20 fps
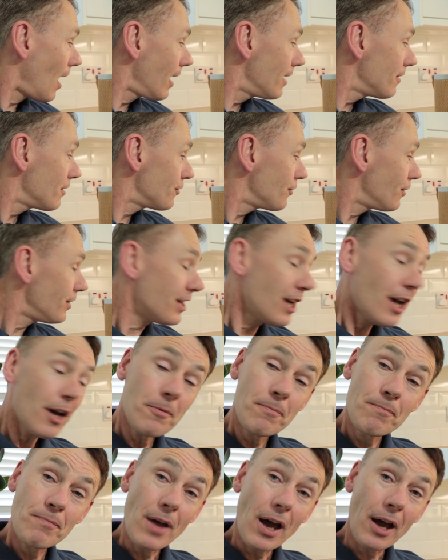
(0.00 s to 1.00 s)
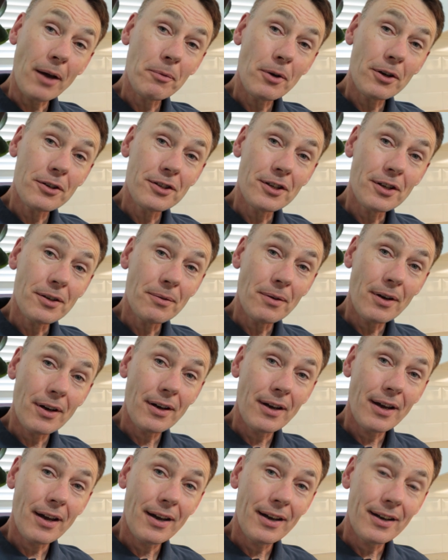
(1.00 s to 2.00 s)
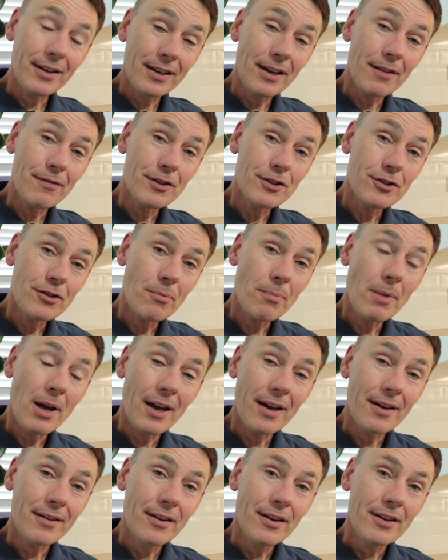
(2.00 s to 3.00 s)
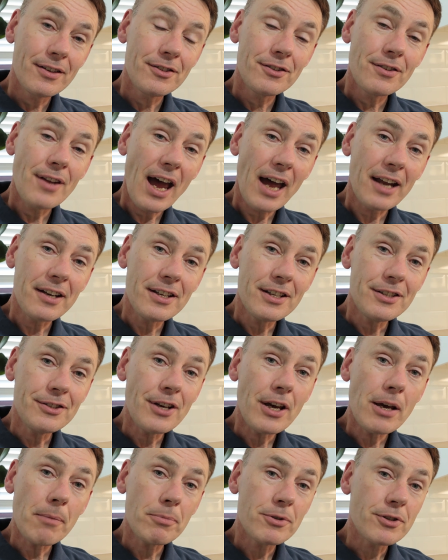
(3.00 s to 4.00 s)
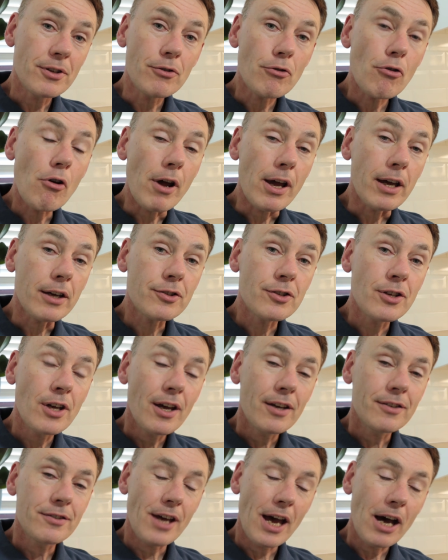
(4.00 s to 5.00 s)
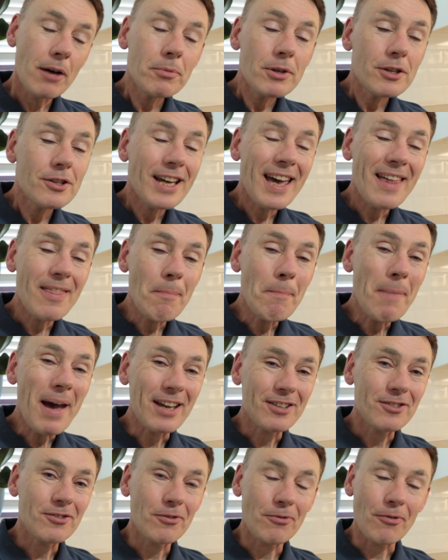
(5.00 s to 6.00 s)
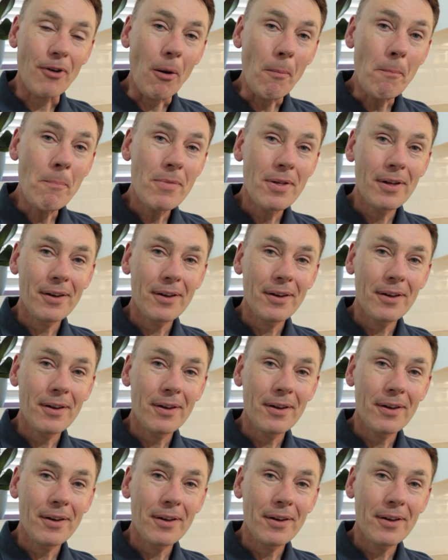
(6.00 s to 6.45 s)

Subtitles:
In this video I'm going to give you some handy tips and tricks to help you to get the best from